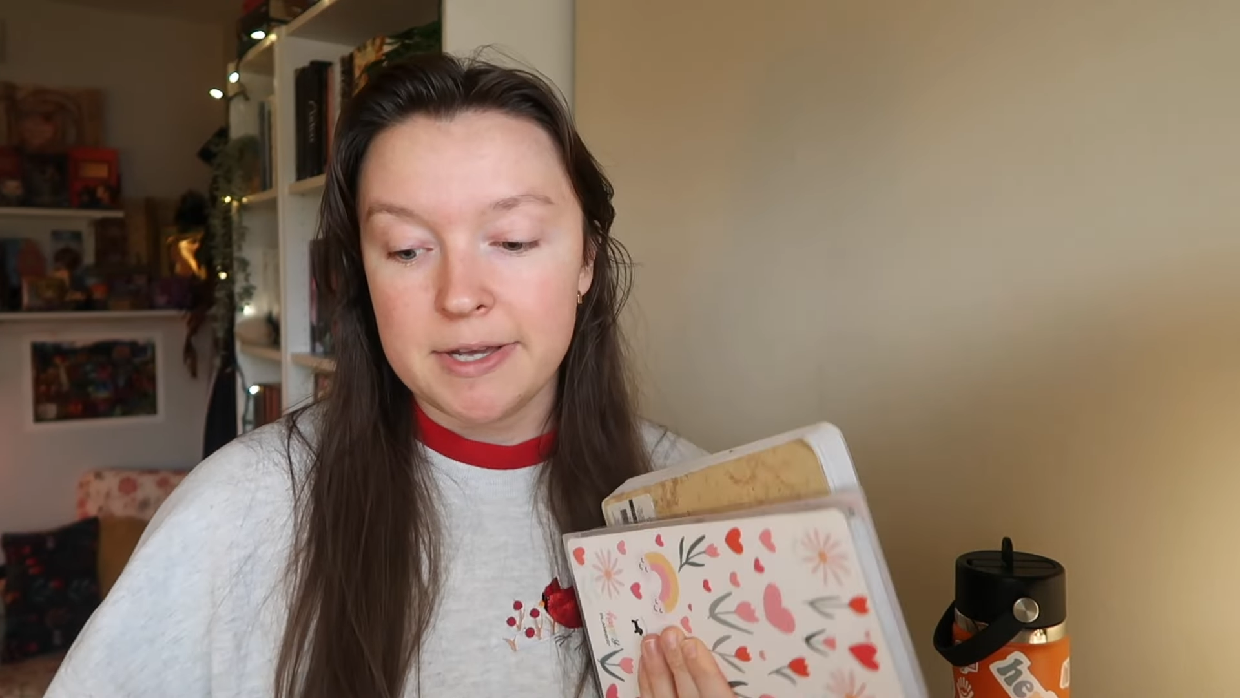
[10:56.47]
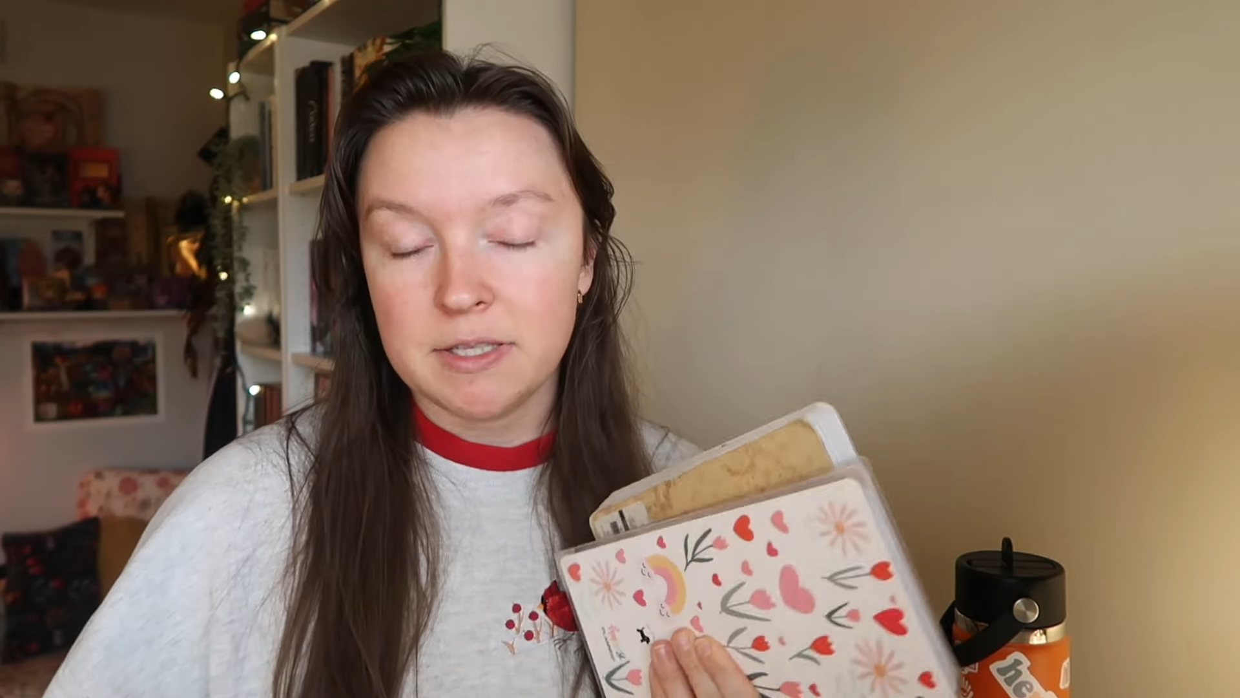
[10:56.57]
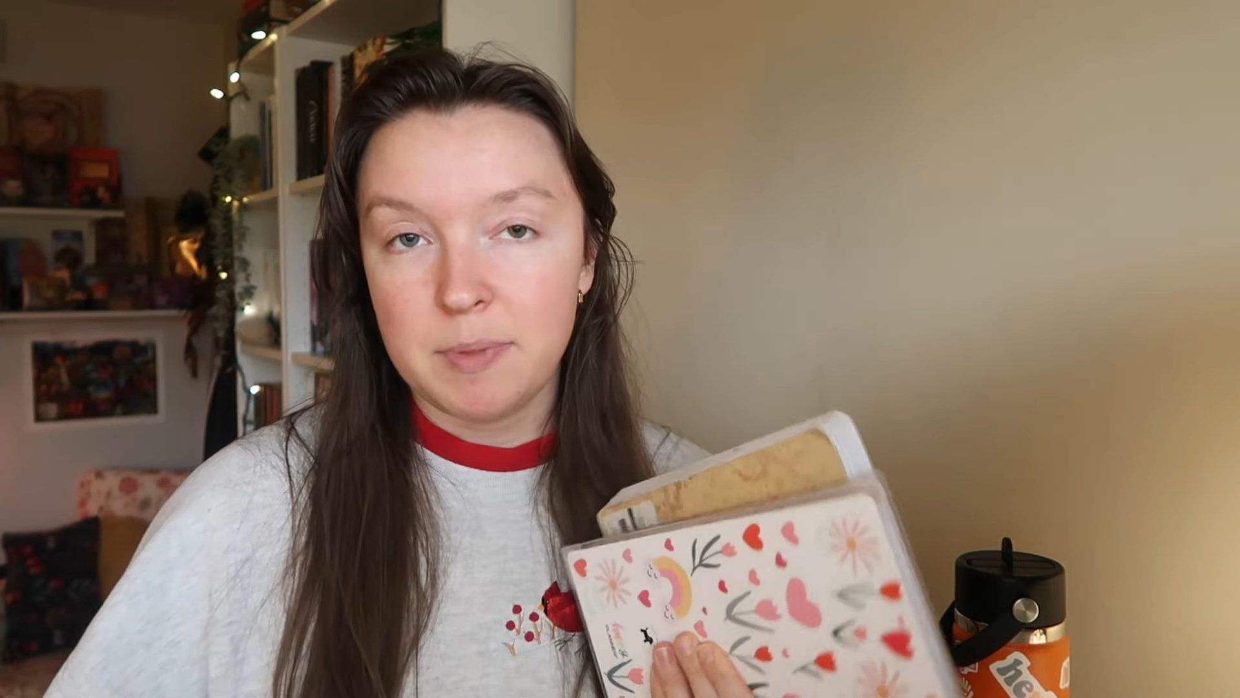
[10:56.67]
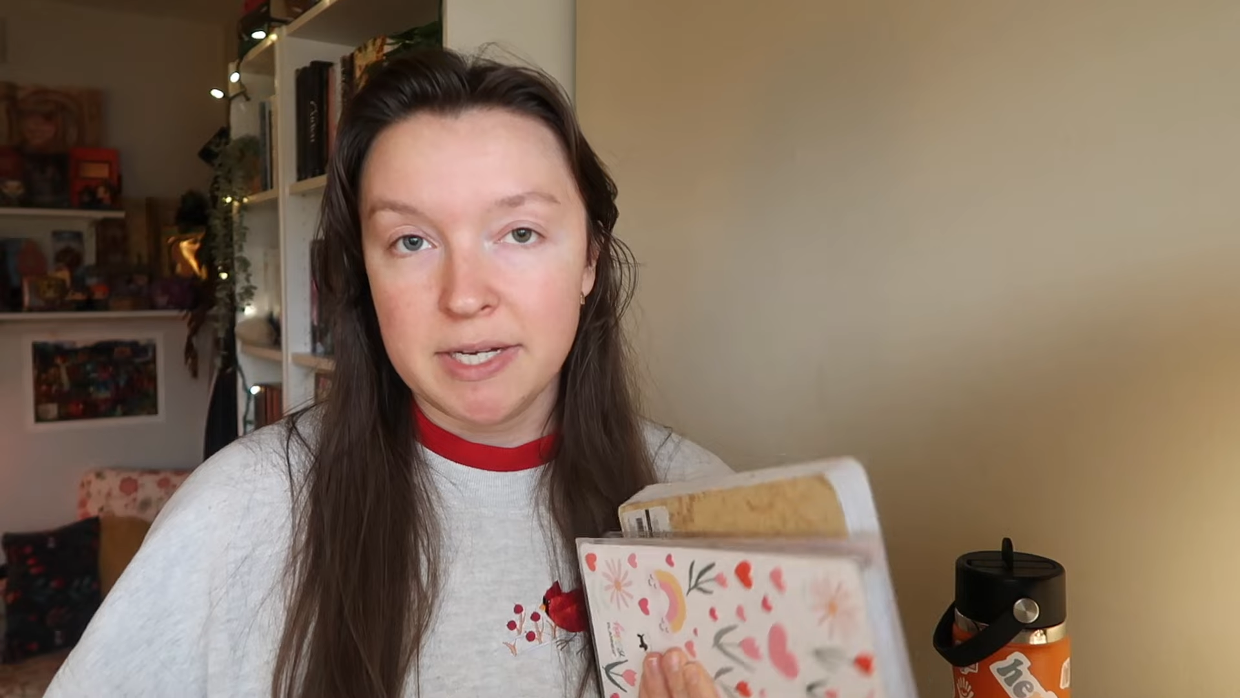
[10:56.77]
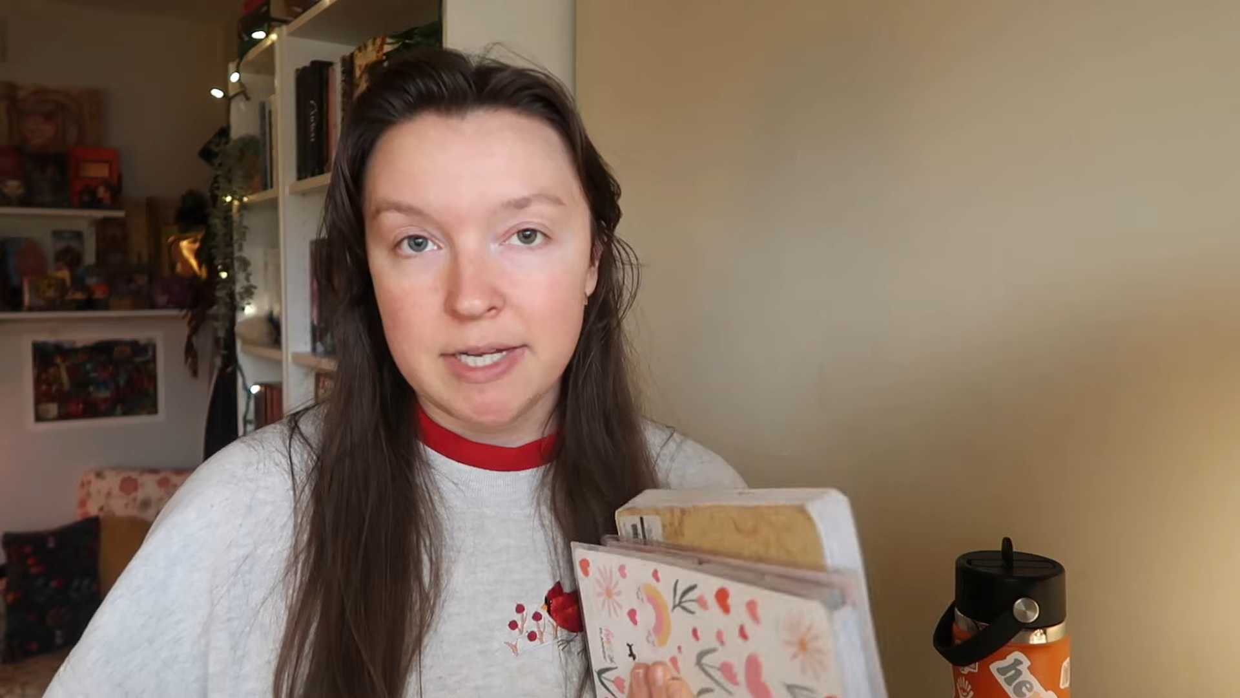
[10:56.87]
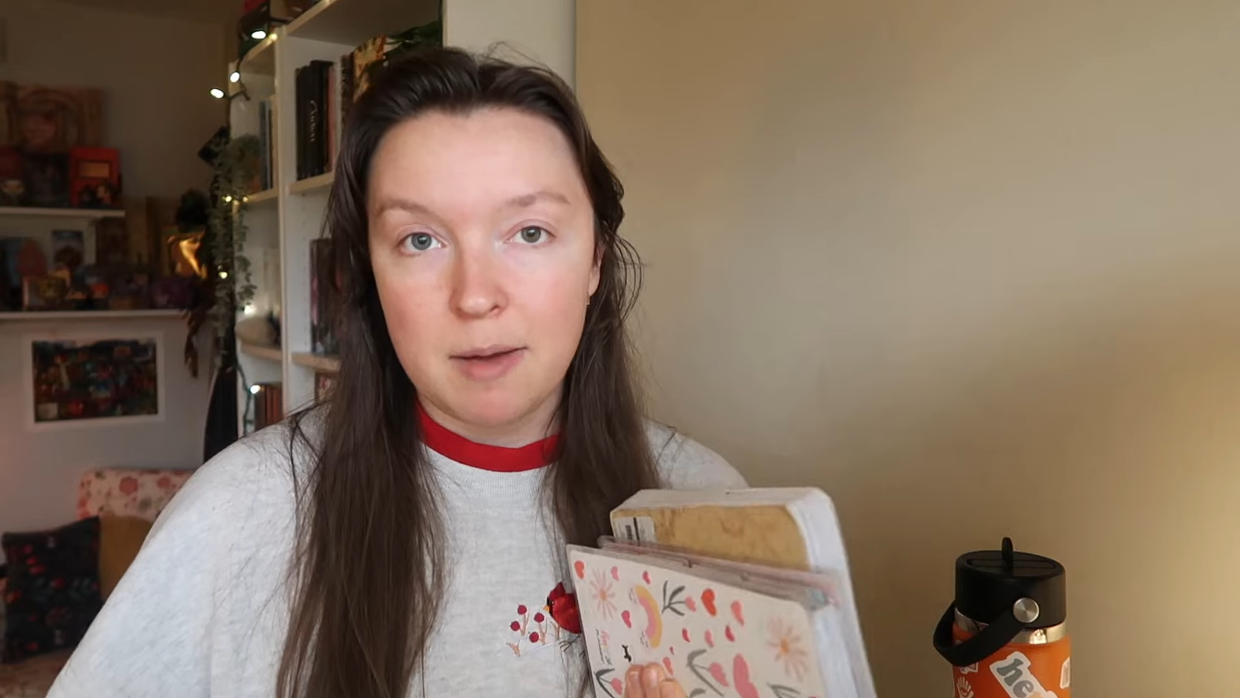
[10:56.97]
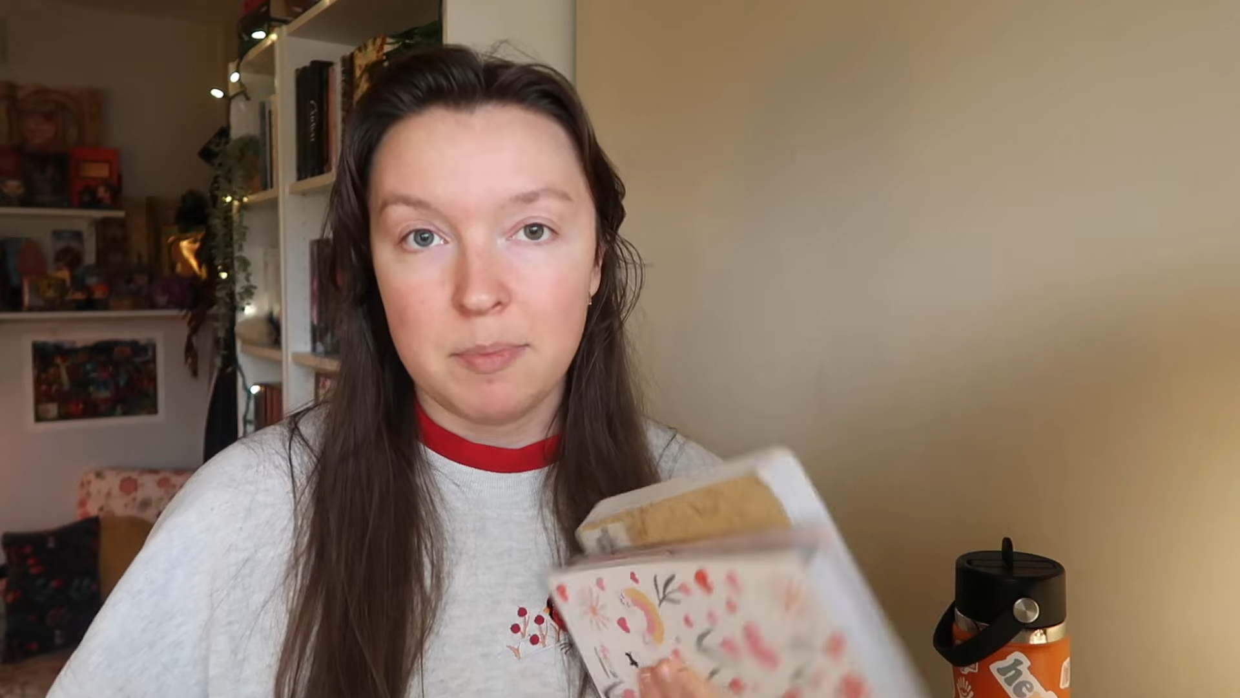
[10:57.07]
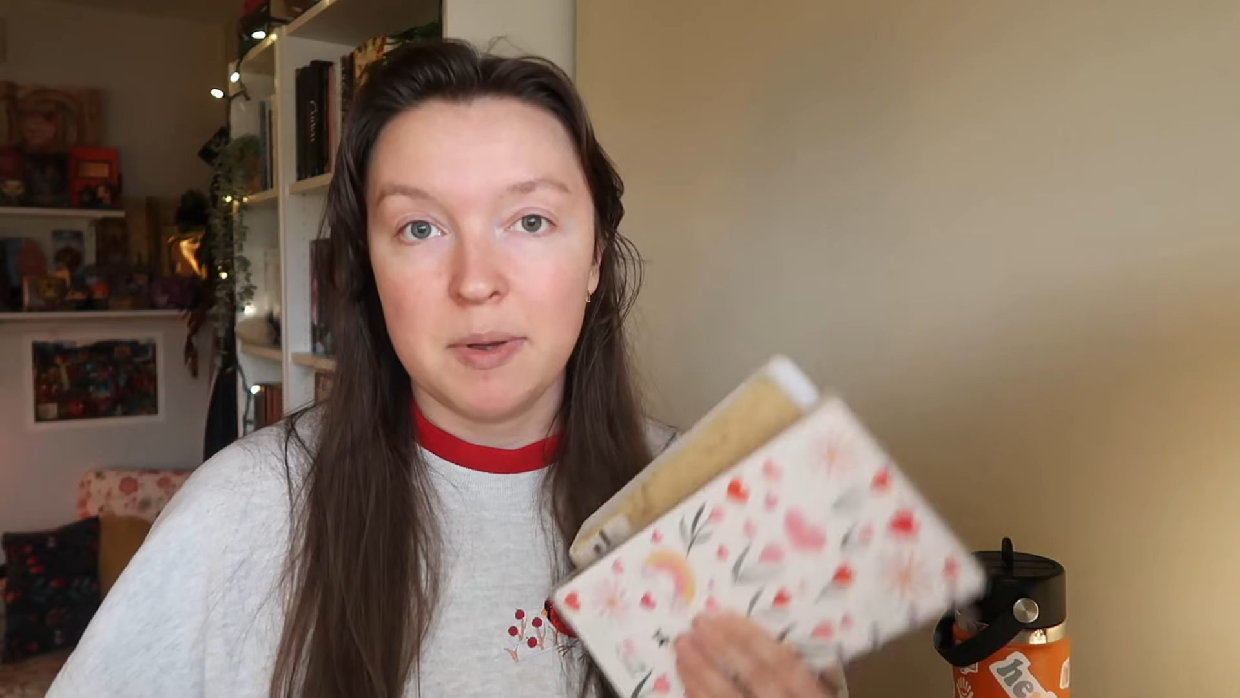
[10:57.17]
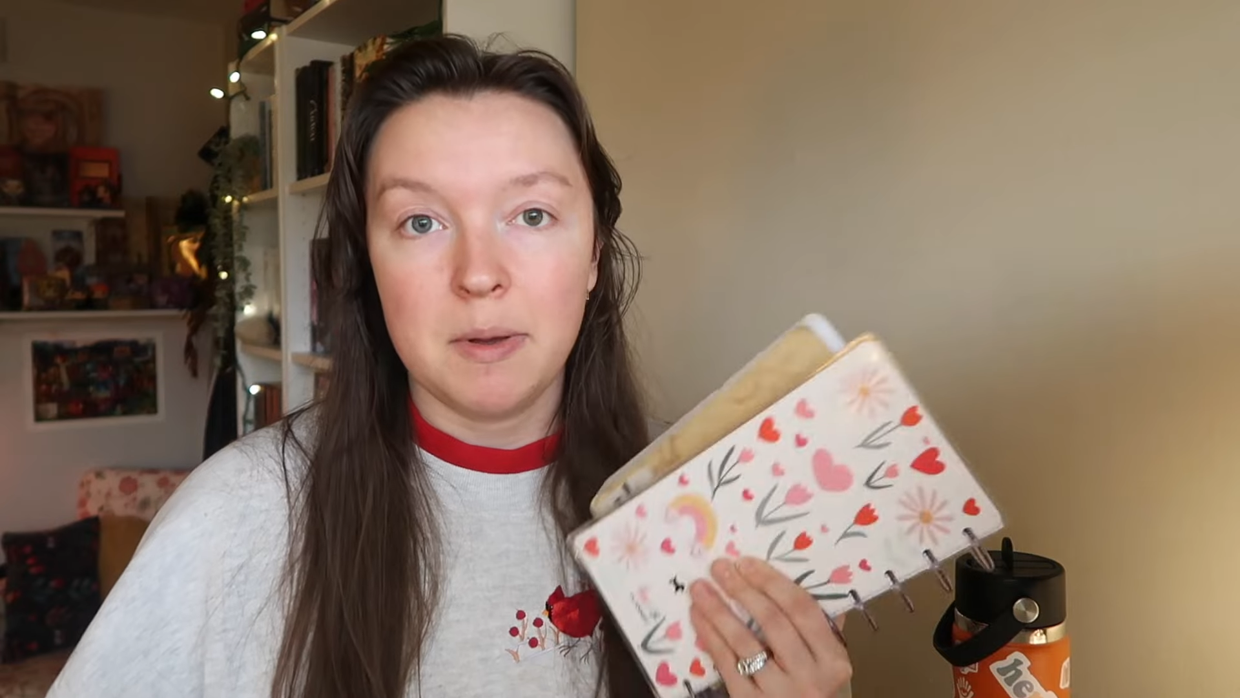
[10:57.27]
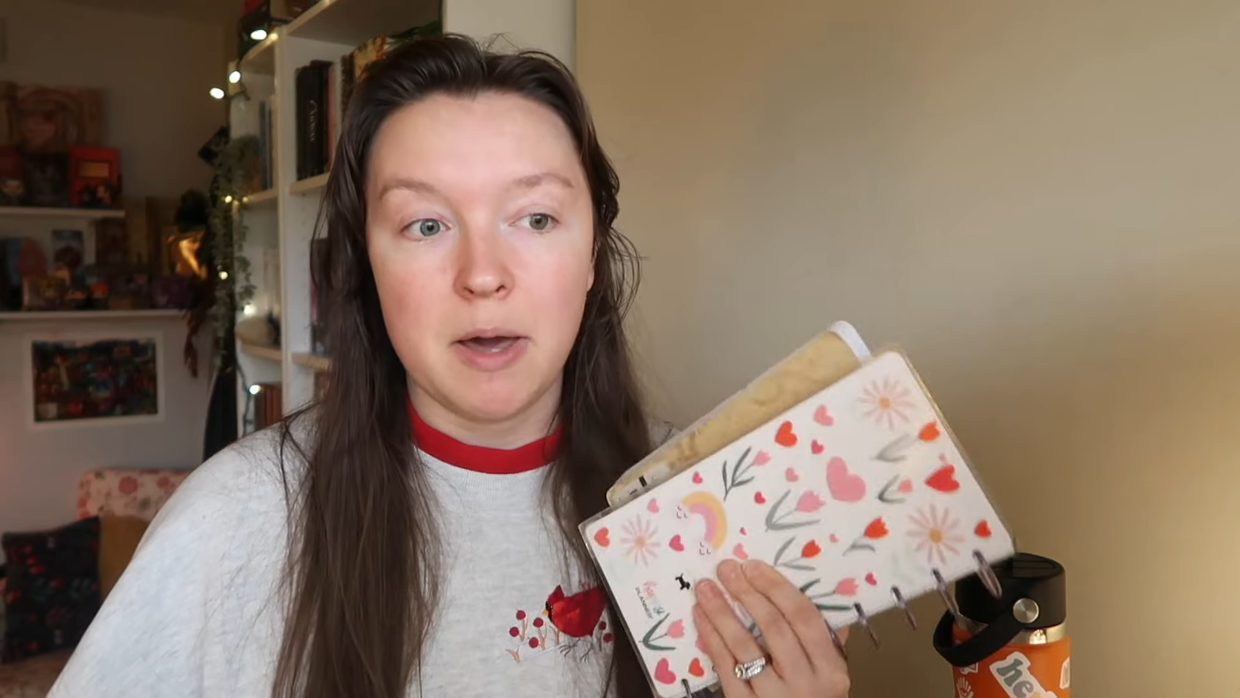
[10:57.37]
is picked up